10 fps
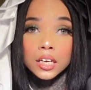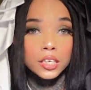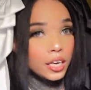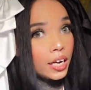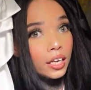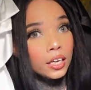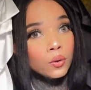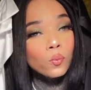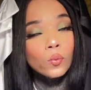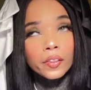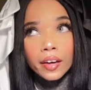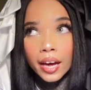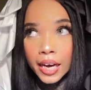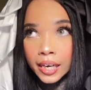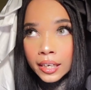Dating with
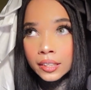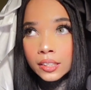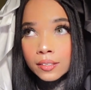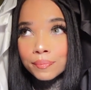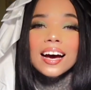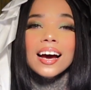AIDS.